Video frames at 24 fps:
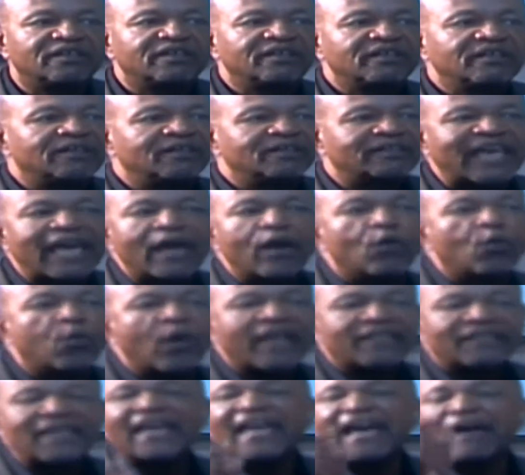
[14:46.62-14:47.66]

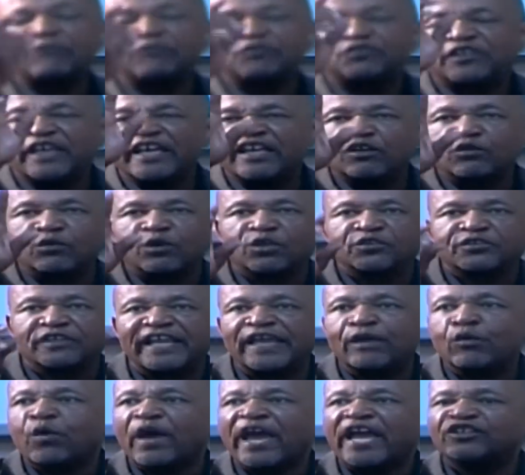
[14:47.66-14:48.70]
They got generals and they
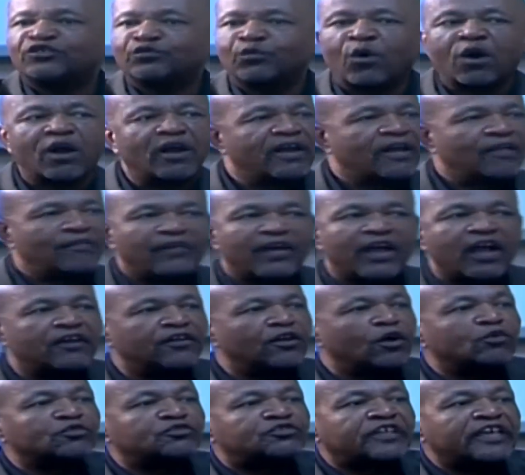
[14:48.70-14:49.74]
wage war. There are
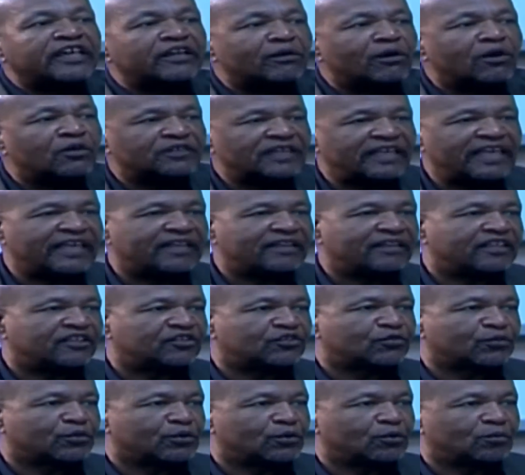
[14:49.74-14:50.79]
no generals in this
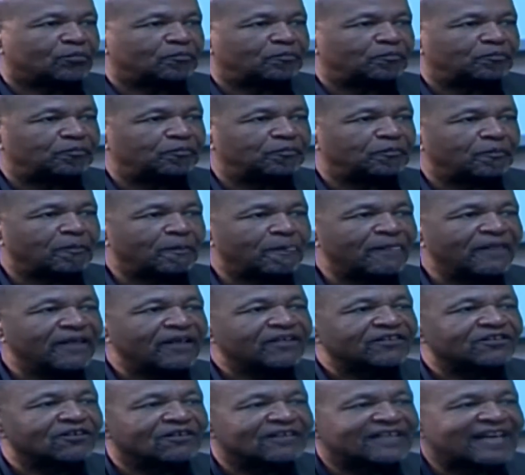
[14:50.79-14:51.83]
group.
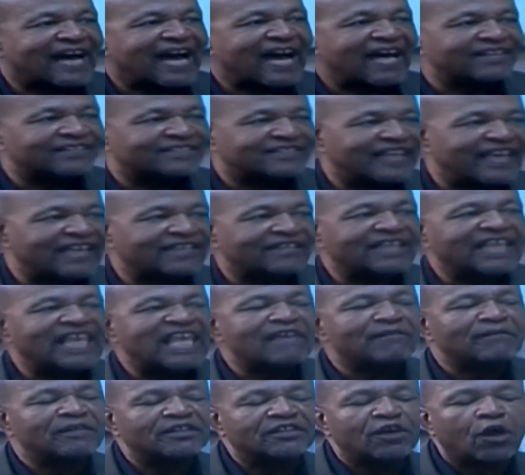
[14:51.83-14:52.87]
So God says,
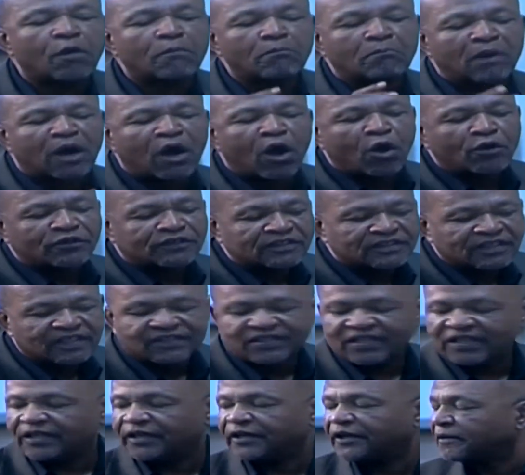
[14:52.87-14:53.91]
even though Moses is
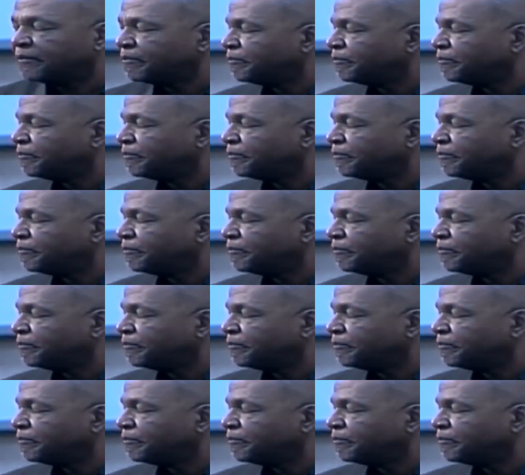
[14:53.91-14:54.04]
here